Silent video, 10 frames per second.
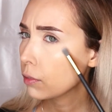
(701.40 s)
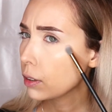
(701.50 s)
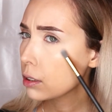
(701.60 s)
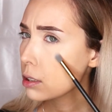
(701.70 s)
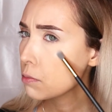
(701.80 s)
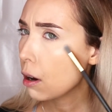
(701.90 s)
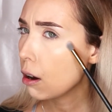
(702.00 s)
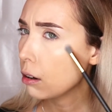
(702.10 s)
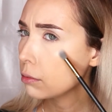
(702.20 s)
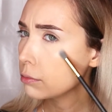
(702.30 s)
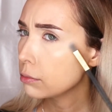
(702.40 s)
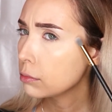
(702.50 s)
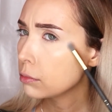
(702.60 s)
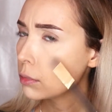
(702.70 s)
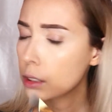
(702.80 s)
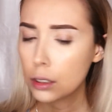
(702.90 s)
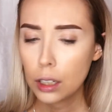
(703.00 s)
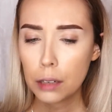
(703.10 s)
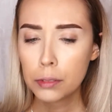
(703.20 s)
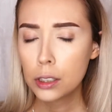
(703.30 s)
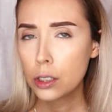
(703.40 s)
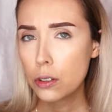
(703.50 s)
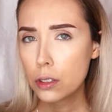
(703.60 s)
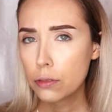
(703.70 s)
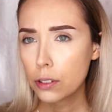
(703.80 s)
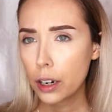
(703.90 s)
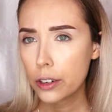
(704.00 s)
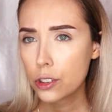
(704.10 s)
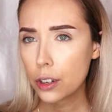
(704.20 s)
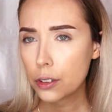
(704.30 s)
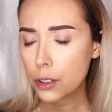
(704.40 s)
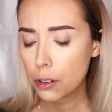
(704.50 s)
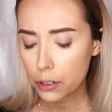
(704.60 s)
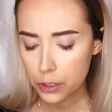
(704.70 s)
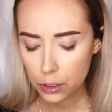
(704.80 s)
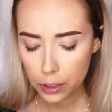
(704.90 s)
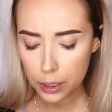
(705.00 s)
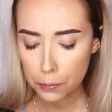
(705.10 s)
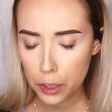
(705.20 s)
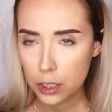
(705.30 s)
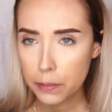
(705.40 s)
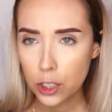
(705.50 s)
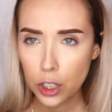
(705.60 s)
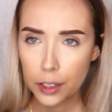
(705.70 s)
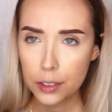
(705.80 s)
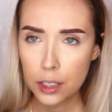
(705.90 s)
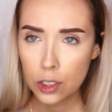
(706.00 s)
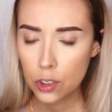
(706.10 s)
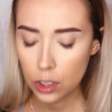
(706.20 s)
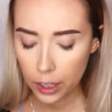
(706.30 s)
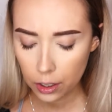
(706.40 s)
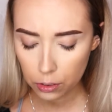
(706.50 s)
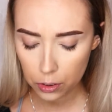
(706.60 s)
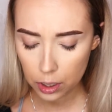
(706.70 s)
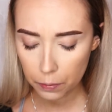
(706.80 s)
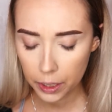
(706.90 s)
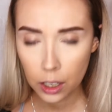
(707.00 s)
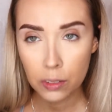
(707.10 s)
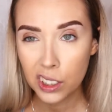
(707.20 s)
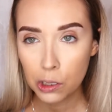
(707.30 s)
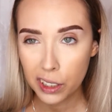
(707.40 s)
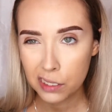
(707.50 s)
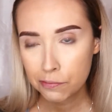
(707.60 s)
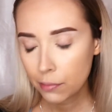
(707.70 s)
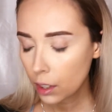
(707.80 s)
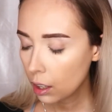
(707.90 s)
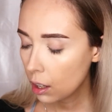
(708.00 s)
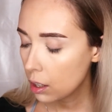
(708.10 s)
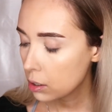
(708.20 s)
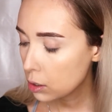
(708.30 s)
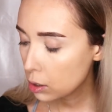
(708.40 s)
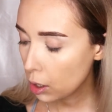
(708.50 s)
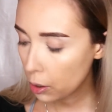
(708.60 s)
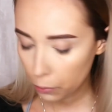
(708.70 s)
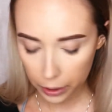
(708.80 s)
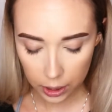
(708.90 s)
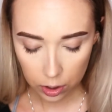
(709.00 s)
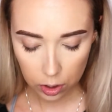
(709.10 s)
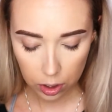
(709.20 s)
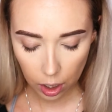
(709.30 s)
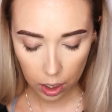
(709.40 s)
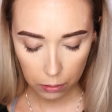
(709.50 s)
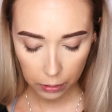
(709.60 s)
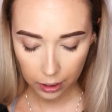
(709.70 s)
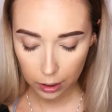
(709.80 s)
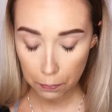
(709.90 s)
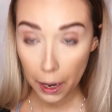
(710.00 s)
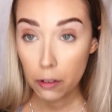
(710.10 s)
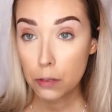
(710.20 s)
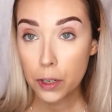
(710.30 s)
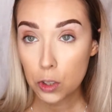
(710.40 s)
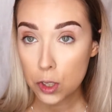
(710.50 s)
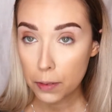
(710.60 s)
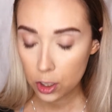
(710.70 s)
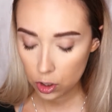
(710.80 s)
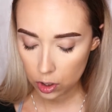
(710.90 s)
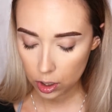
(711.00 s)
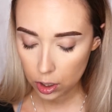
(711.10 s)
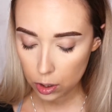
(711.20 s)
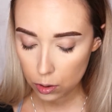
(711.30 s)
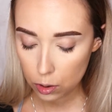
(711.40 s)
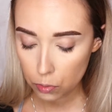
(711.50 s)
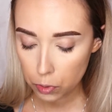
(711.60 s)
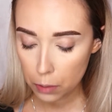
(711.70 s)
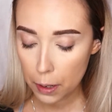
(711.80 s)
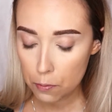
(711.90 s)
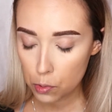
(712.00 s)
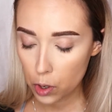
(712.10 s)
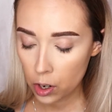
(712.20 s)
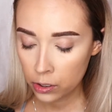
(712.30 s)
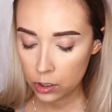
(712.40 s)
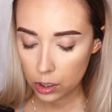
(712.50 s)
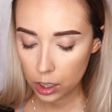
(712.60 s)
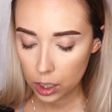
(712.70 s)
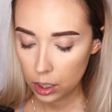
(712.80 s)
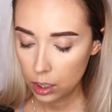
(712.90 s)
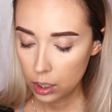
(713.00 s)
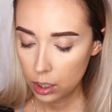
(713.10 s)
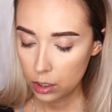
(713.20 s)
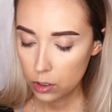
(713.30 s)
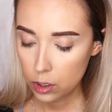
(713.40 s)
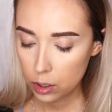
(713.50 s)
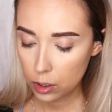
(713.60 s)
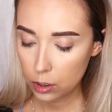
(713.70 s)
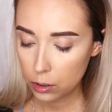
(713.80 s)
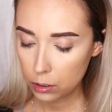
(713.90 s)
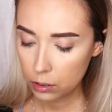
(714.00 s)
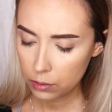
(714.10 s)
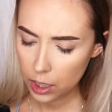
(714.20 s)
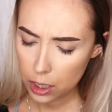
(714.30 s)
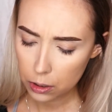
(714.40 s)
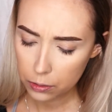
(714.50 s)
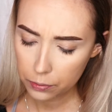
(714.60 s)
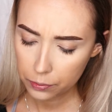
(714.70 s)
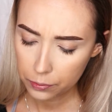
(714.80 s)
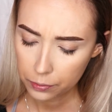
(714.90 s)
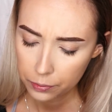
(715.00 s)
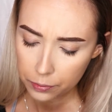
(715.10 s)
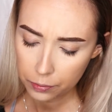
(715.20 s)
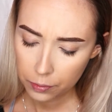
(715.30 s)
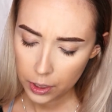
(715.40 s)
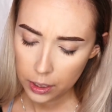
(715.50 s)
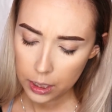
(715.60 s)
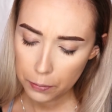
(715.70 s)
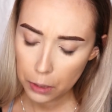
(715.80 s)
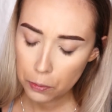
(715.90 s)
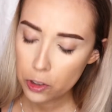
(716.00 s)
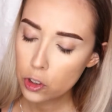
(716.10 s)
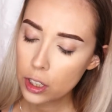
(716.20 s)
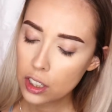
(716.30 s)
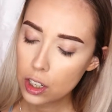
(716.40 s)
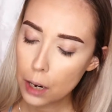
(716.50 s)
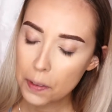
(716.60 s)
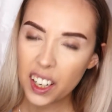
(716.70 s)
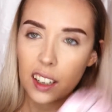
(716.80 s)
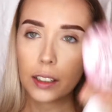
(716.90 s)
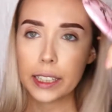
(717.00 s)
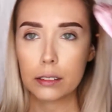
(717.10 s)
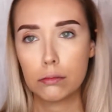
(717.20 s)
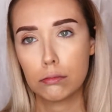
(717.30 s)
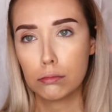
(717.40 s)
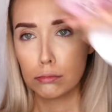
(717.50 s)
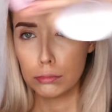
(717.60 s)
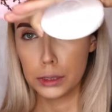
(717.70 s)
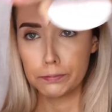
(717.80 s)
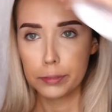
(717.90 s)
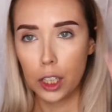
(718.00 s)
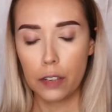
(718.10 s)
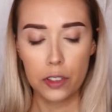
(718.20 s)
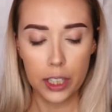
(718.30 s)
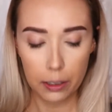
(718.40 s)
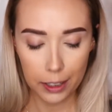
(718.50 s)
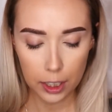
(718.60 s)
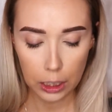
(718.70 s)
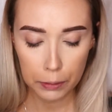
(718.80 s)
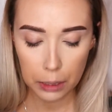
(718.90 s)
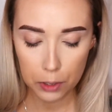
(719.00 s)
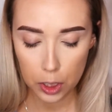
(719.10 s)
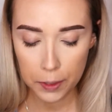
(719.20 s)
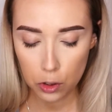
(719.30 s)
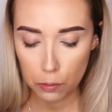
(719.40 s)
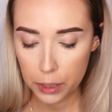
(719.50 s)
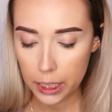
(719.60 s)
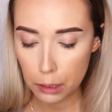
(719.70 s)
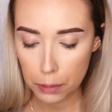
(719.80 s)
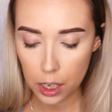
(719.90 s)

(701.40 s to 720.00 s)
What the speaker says: Very small. I'm going to use it for eyeshadow, though, also, because I brought some eyeshadows in just to kind of throw something on really quick. So we're going to start with the powder brush, which I'm actually just going to use for my bronzer. So, some of the bristles on the top are kind of like curved sideways a little bit. I'm assuming it's from being in the